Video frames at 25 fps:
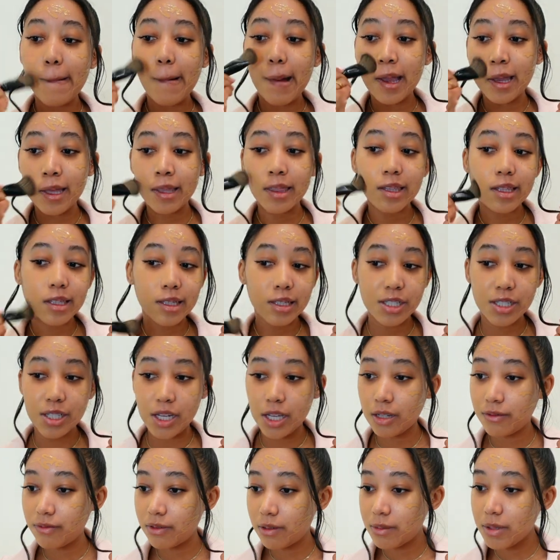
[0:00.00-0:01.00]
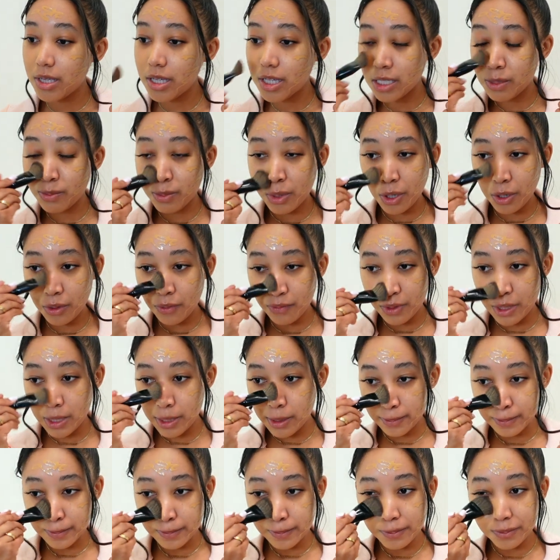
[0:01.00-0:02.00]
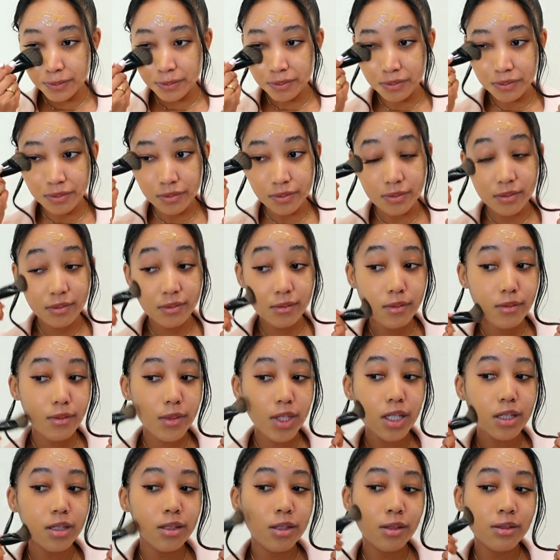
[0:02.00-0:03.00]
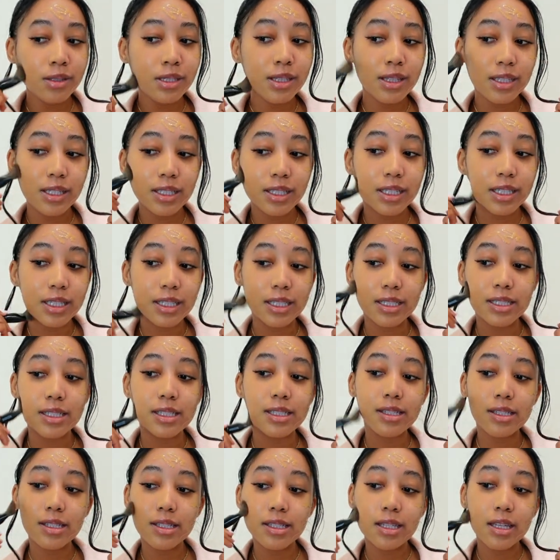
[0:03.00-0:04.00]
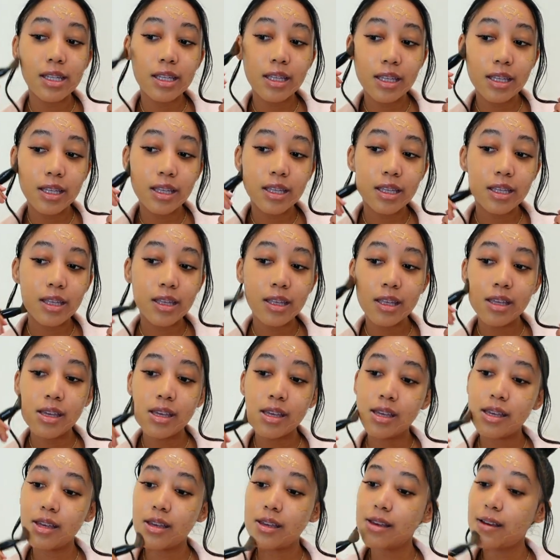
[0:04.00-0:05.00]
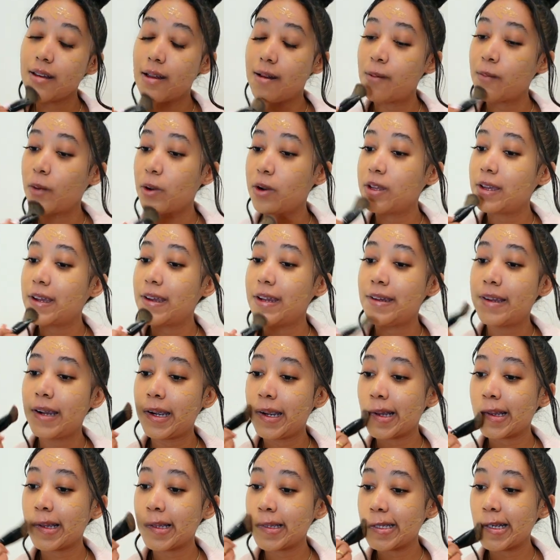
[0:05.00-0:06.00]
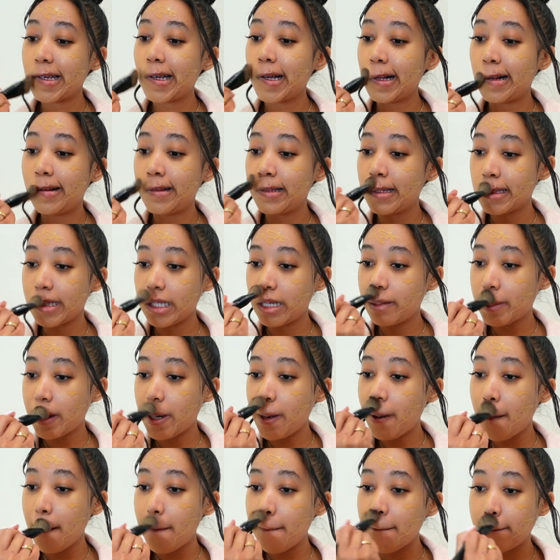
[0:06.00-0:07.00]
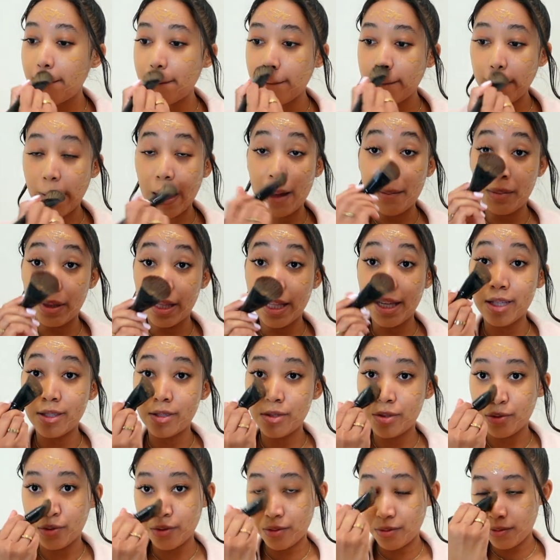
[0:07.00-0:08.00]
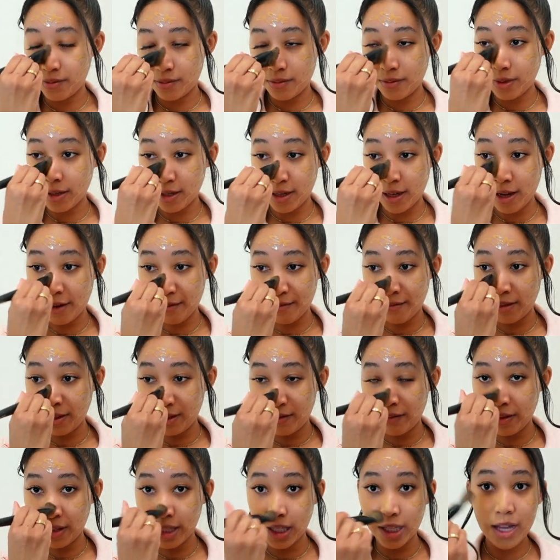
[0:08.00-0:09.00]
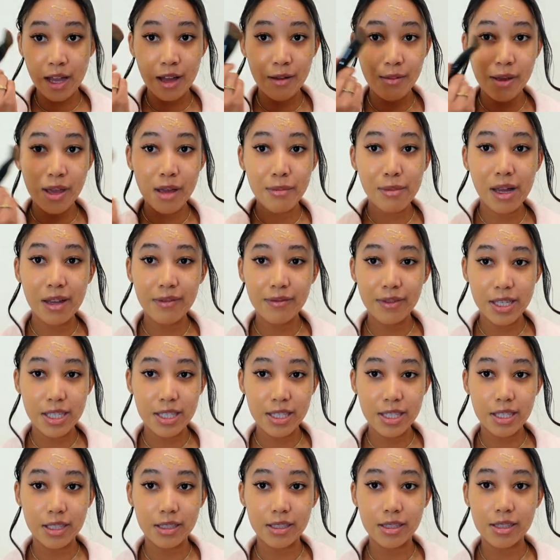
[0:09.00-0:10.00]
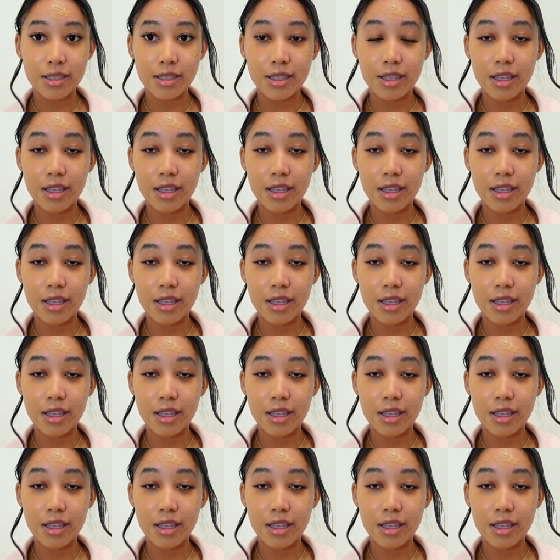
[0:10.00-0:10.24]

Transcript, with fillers: And the shade for me is perfect. The only thing is, I'm gonna get dark as hell in the summer. I plan to. I really do. Look how pale my face is.